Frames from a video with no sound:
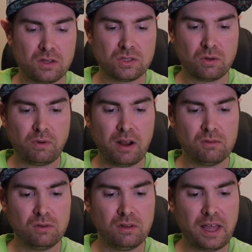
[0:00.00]
So
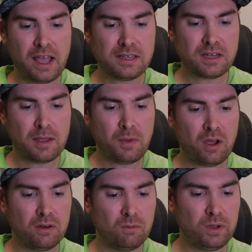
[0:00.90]
Raul asks, I'm
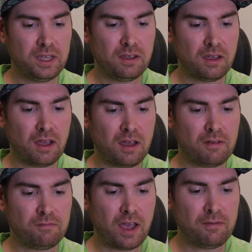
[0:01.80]
on week uh,
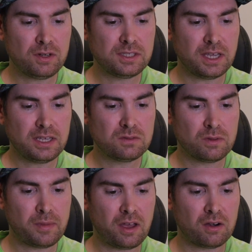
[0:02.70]
5 or 6
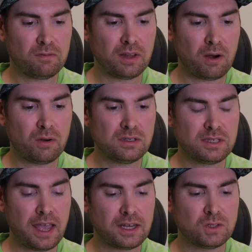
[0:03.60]
with my auto
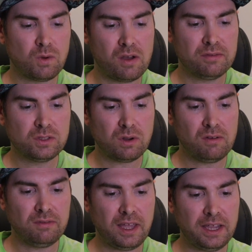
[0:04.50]
flowers at 12 and
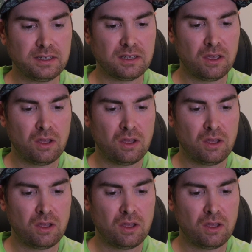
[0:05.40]
12 light.